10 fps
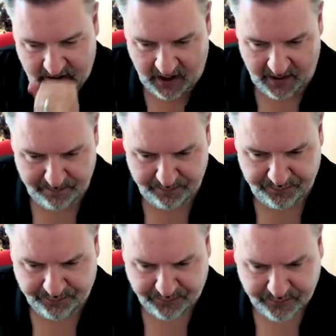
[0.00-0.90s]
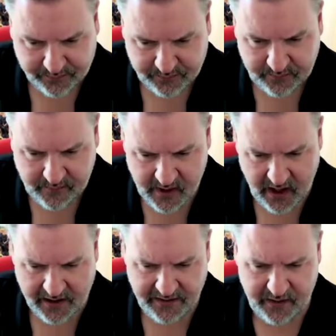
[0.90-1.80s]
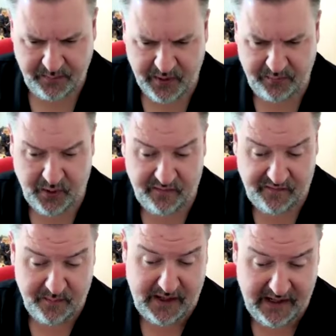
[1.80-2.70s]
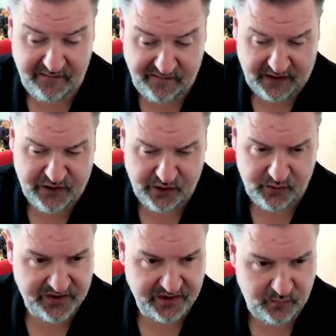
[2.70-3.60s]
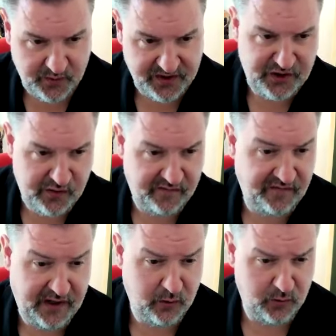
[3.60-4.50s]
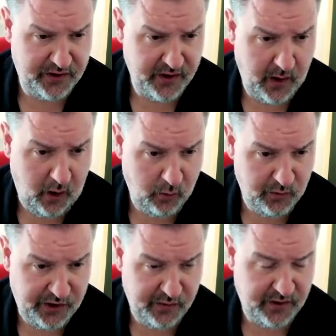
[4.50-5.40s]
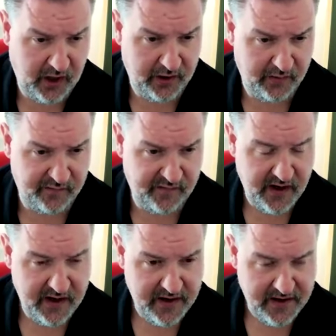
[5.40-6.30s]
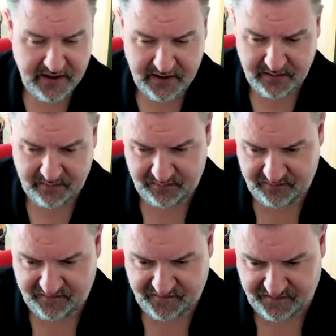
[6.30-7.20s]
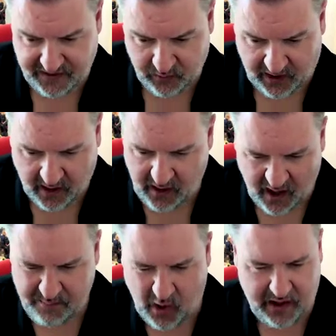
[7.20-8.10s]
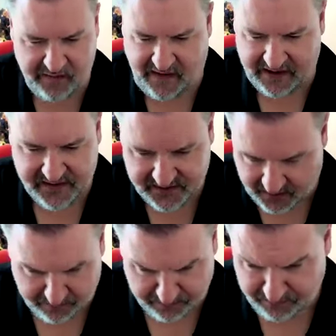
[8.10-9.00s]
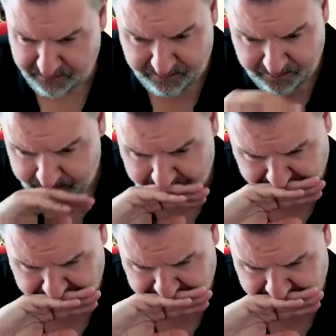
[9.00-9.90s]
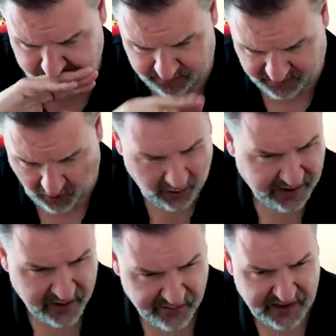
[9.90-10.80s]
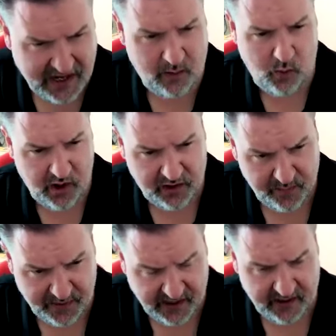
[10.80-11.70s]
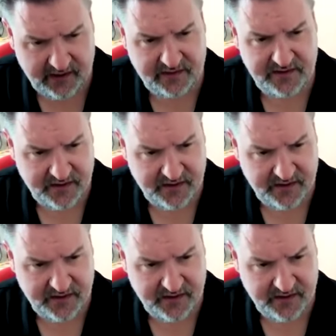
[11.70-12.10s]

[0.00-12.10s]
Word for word: um and but but for me, fiction was a was a new field, you know, a whole new kind of field. I, I might have had some kind of a network beginning